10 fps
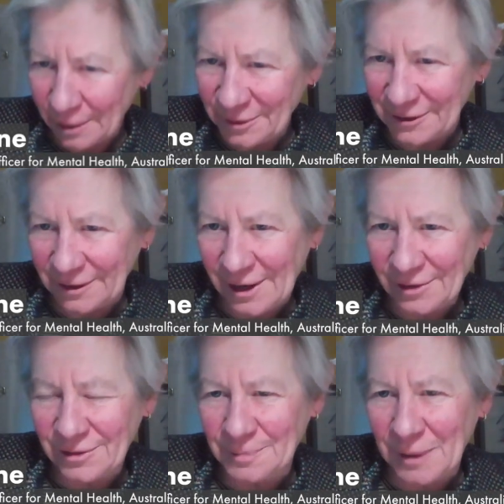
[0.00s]
I'm a
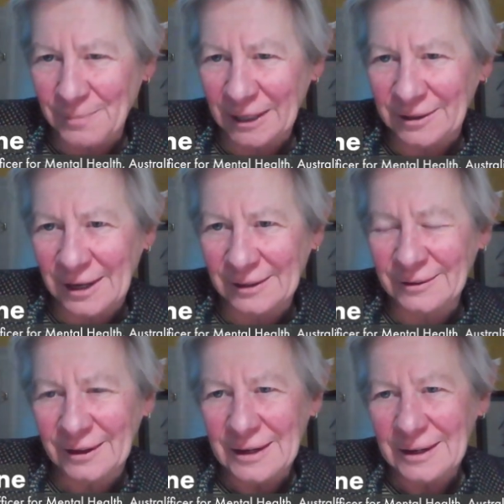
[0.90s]
psychiatrist by
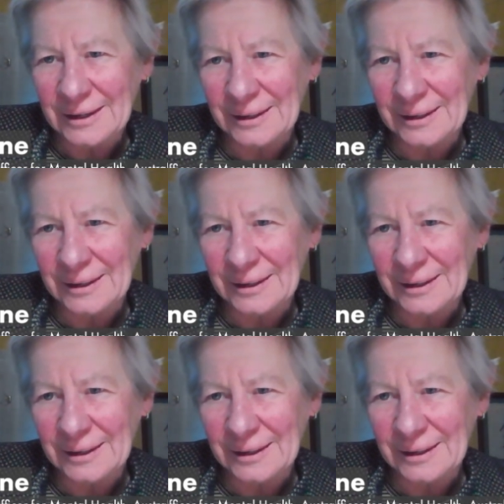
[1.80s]
background